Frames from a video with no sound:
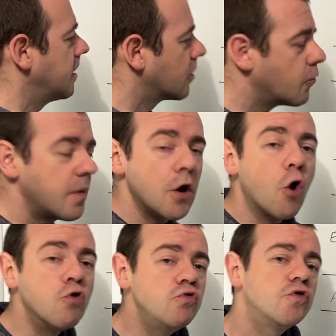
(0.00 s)
could be
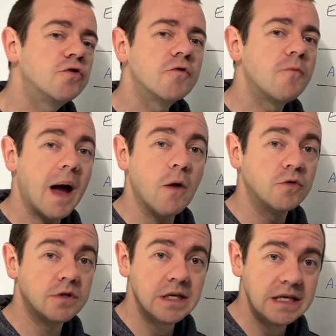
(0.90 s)
hundreds of
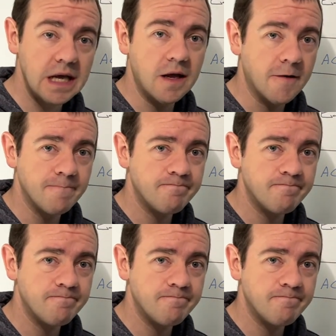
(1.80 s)
pounds a year.